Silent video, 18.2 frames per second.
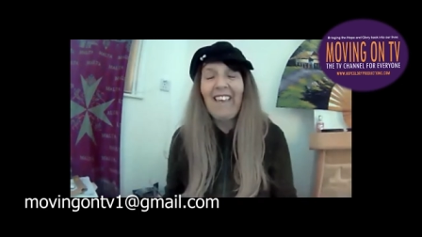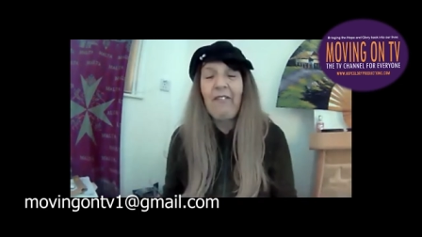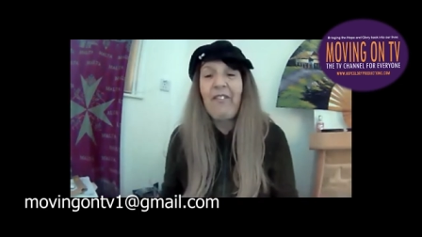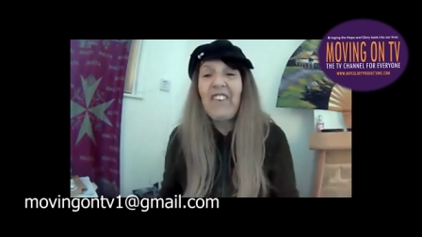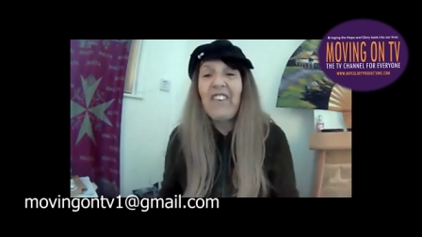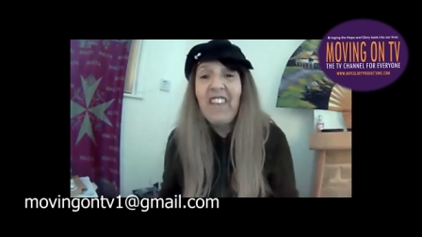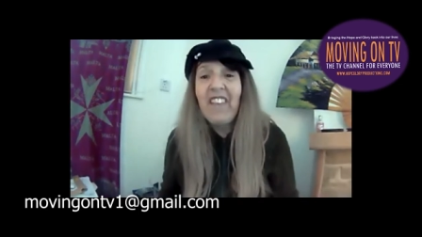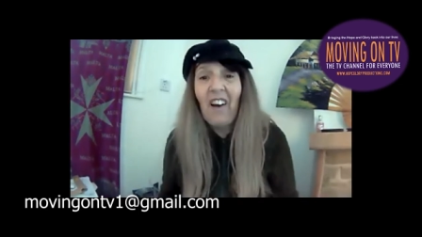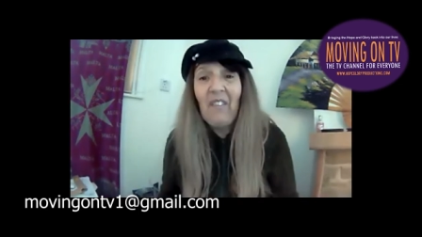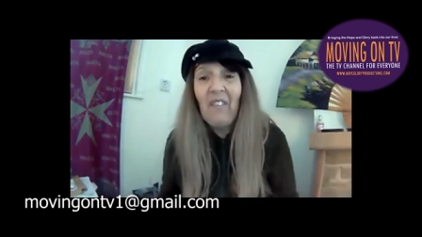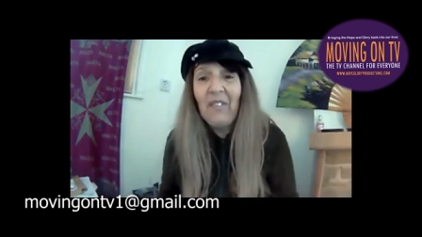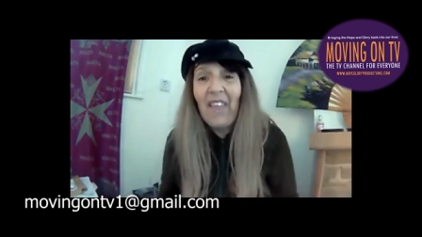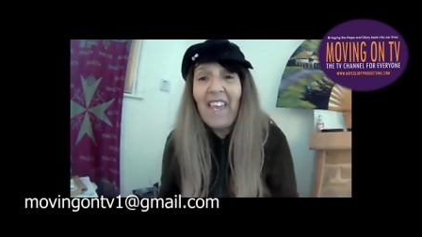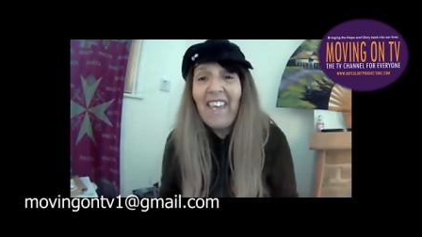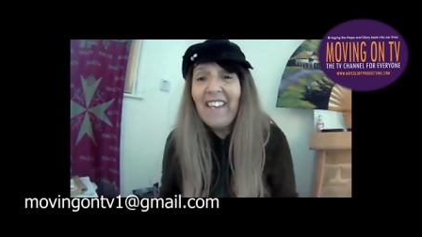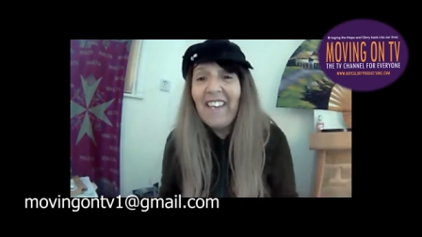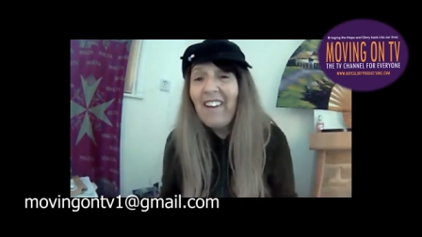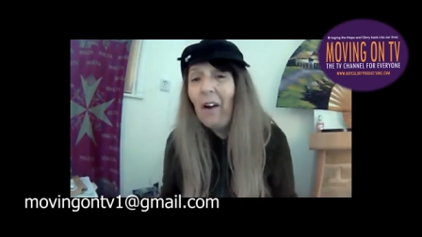If you don't,
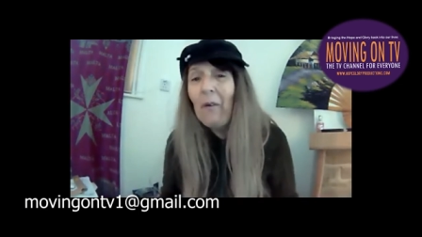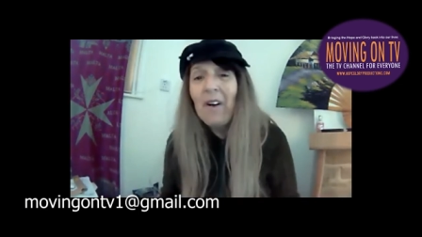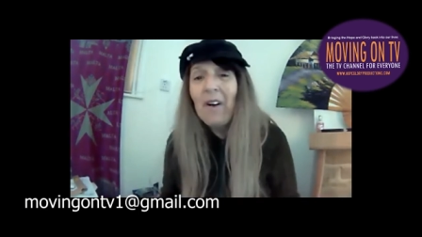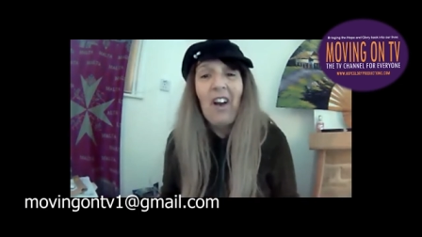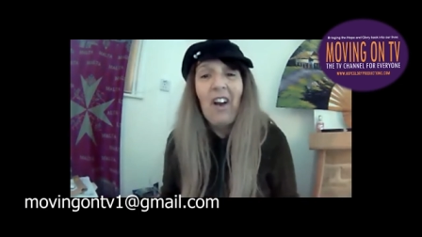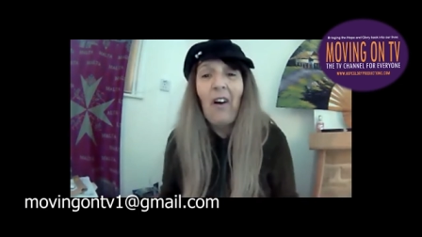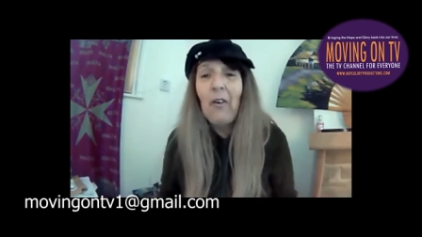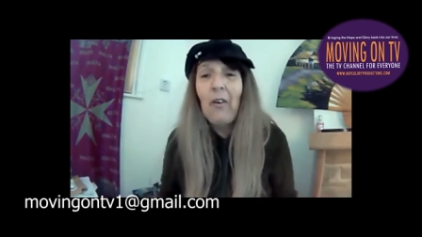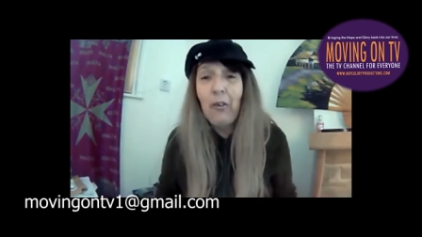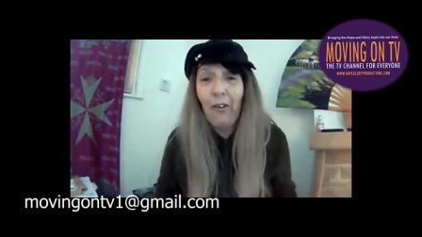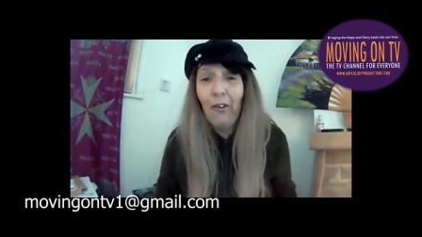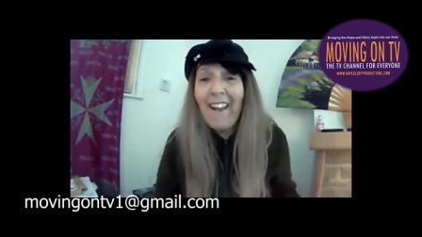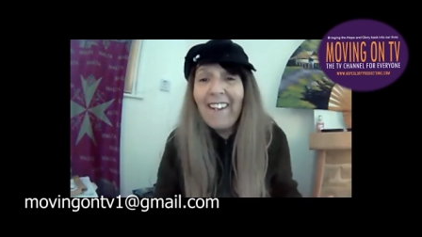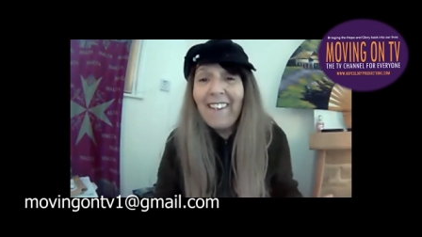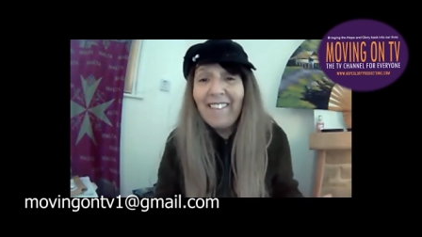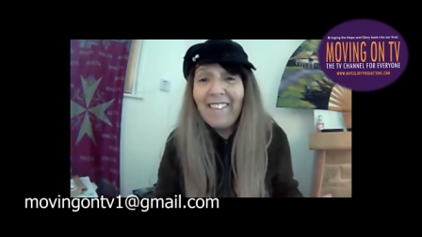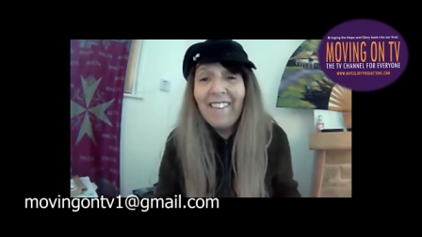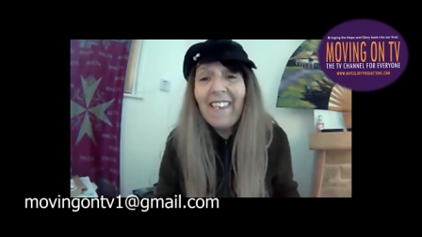the ego will go
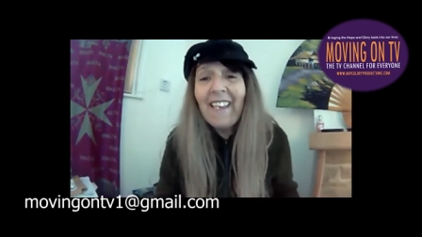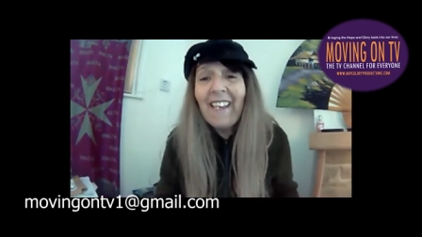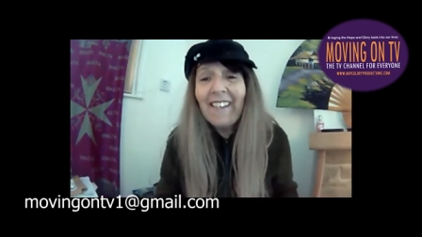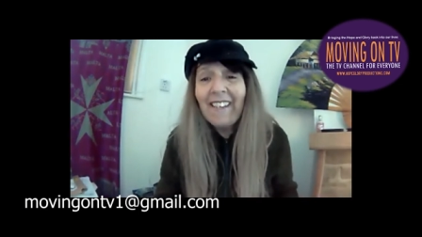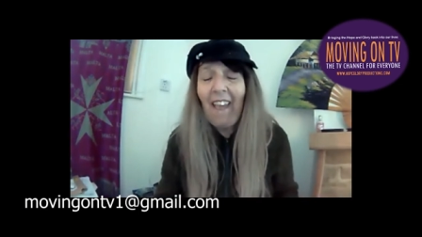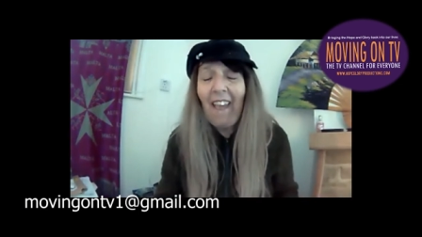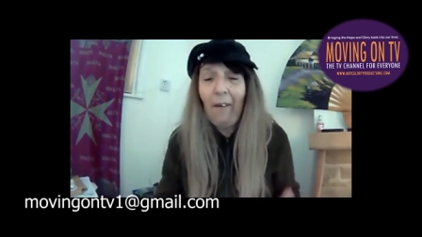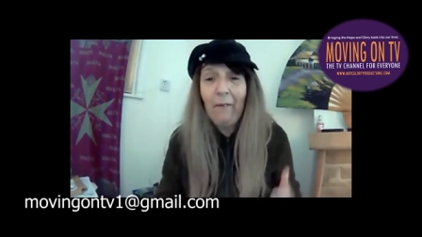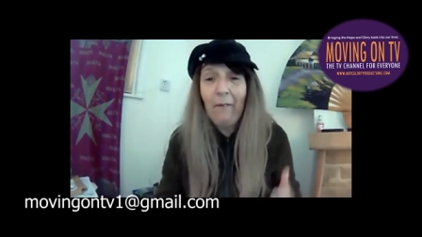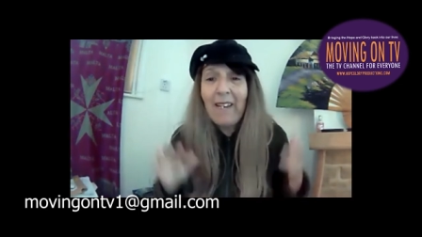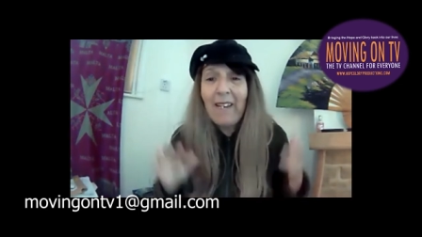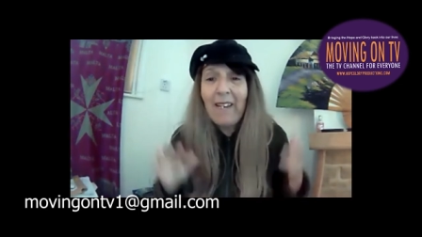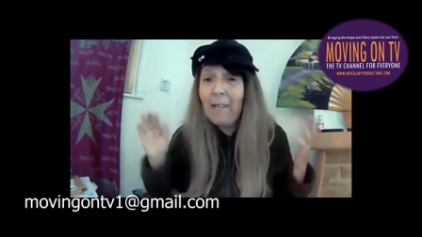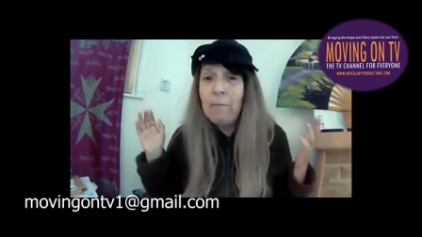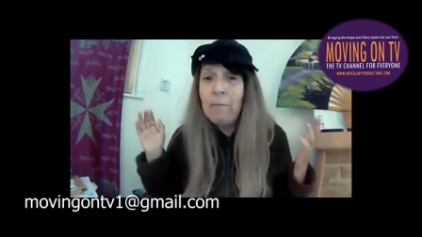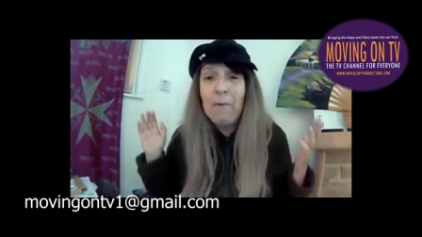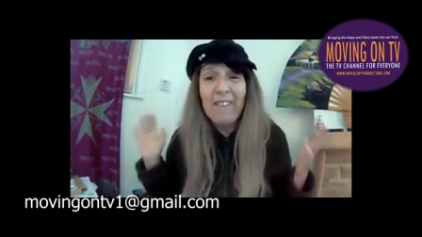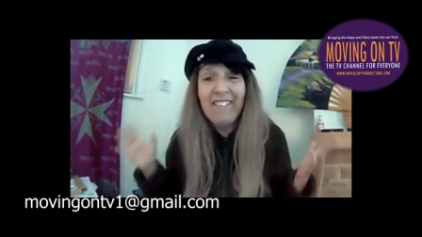crazy and get
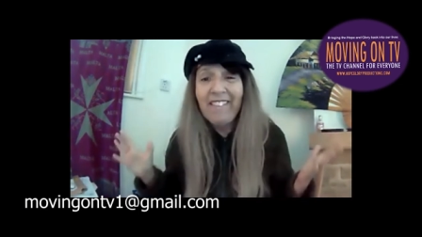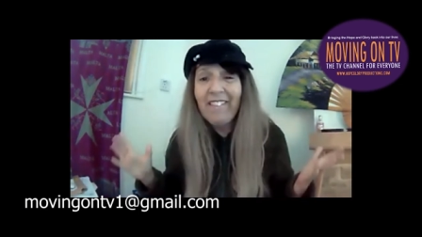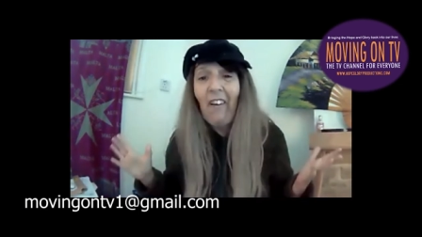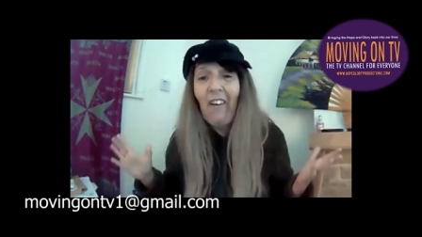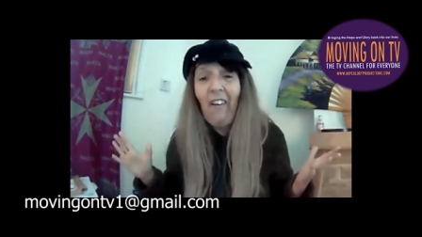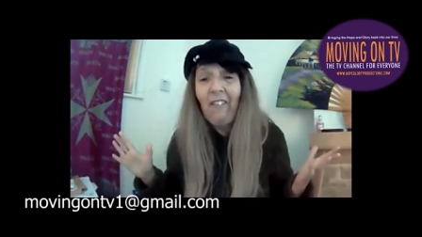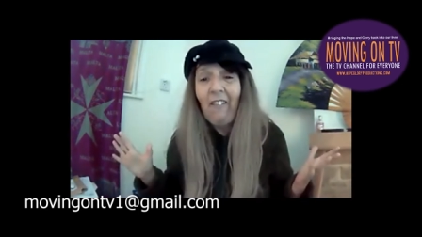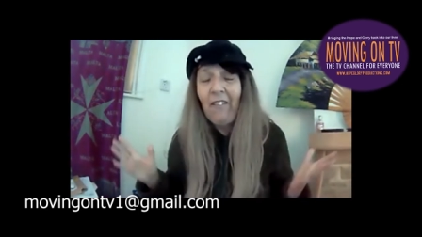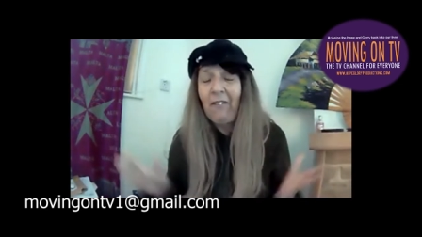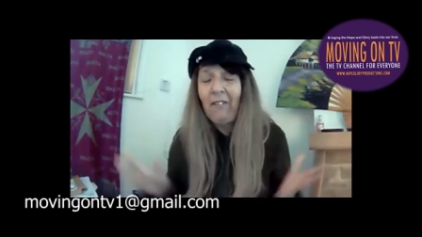really pissed off.